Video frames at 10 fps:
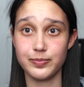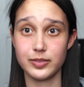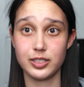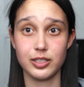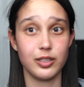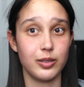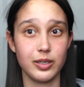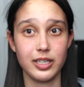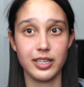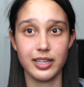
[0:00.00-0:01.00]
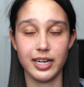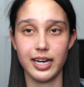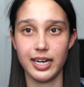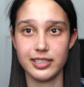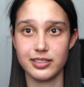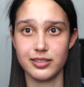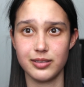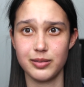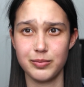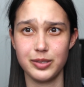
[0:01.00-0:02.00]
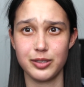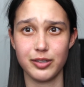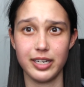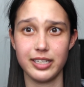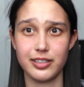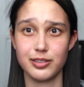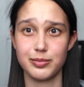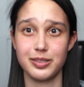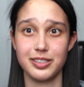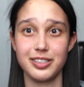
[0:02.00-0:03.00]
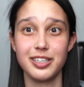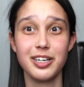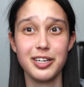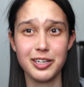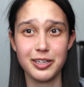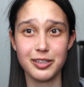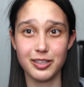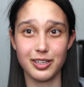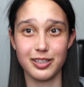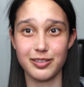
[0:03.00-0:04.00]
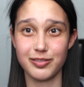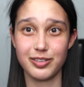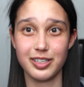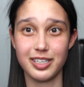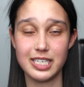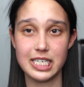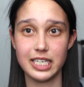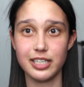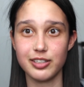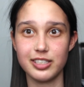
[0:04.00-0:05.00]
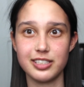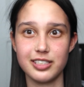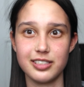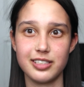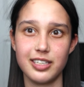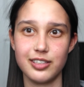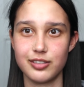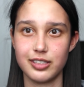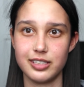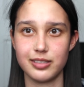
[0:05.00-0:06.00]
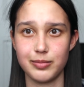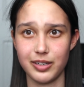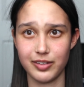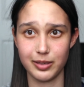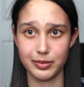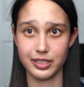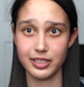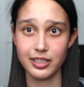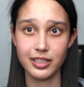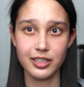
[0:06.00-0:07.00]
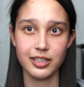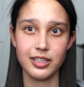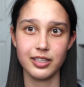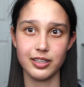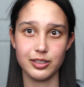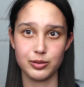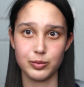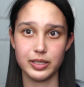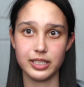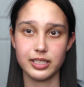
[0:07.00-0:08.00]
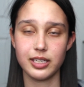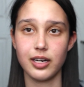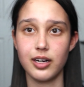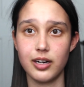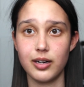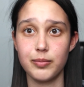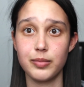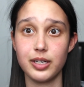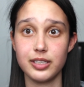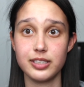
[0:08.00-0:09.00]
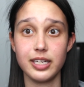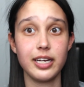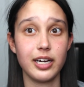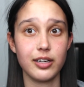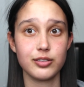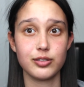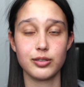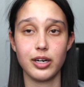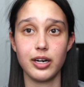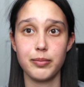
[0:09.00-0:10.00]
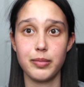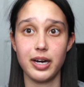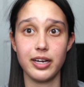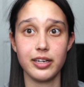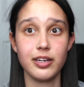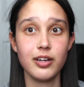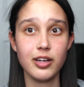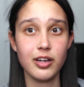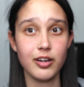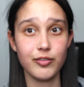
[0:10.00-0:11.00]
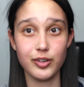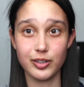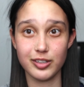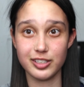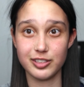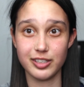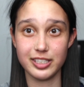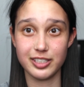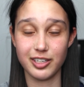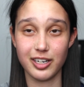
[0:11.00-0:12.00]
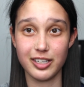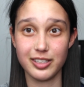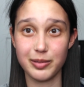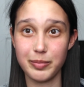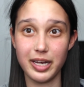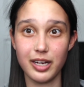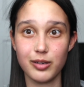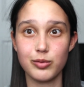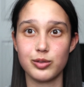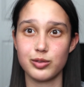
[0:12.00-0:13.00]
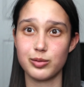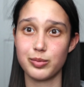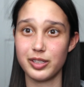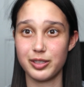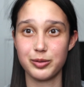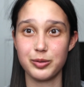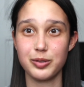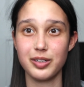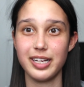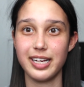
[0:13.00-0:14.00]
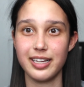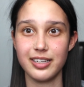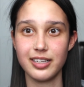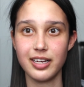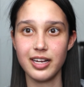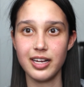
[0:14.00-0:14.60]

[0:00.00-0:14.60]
So that hasn't been great. There's been a lot of illnesses and injuries in my family this week. But today I also got my voter registration card in the mail, which was pretty cool, and